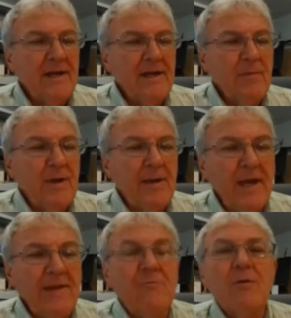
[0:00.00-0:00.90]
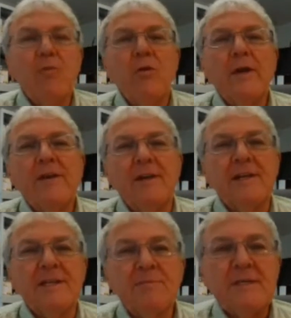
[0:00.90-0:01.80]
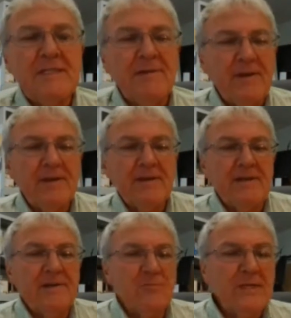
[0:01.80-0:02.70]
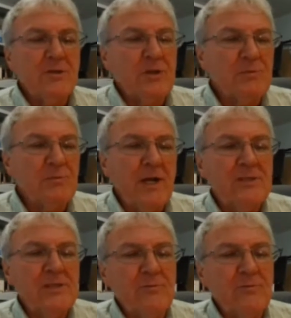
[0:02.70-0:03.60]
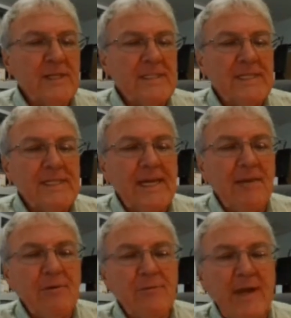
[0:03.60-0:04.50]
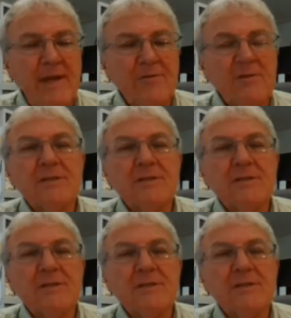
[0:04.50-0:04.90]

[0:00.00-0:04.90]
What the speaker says: I'm not reporting on a specific research project really today, but rather